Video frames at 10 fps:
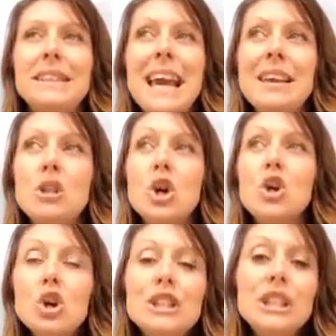take the
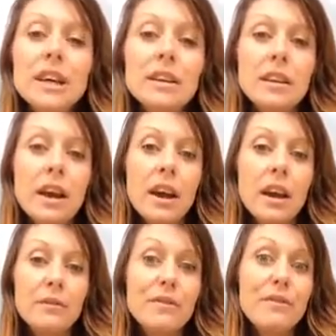good
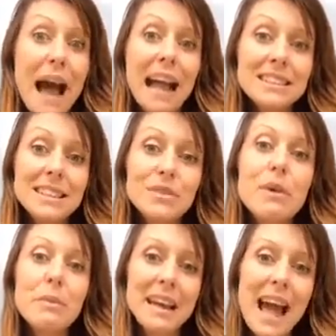fats
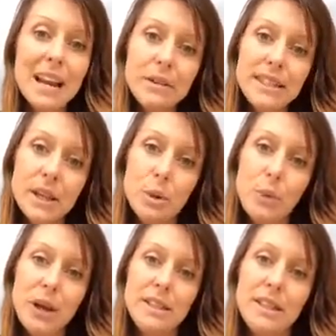from the calories that you
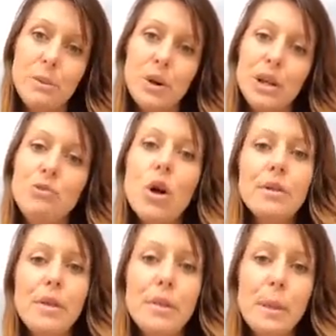put into your body
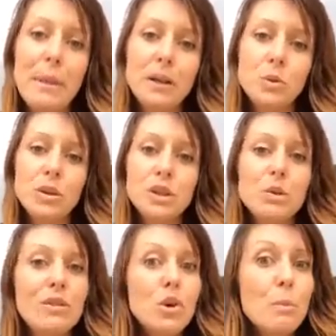rather than the bad ones. So
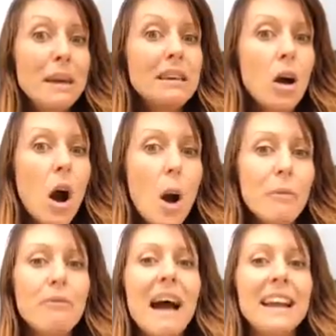if you're a big carb
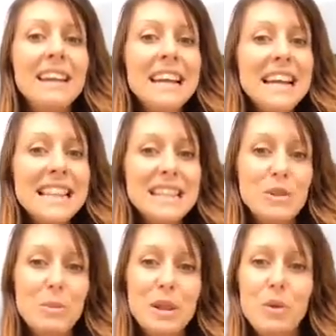fan, this
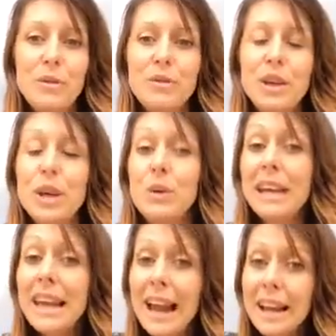could be the one for you, and
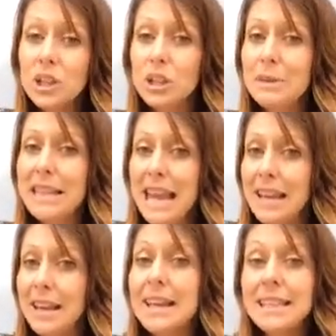it can actually be
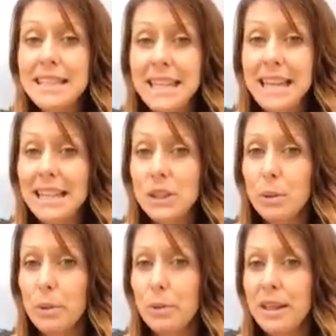taken as a daily
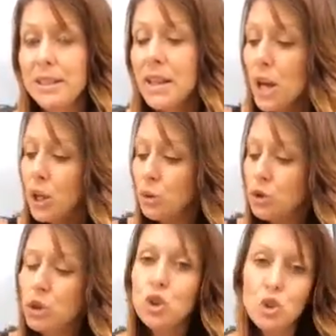supplement. You
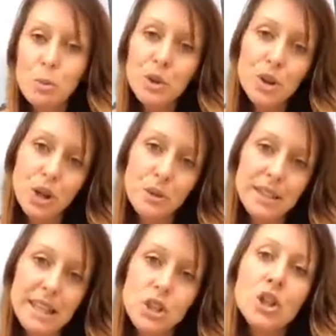just double the
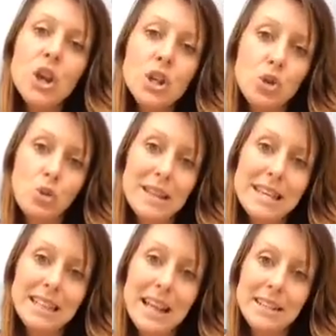dosage during
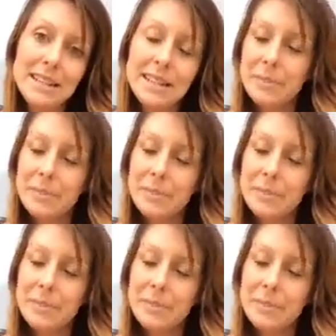the cleanse.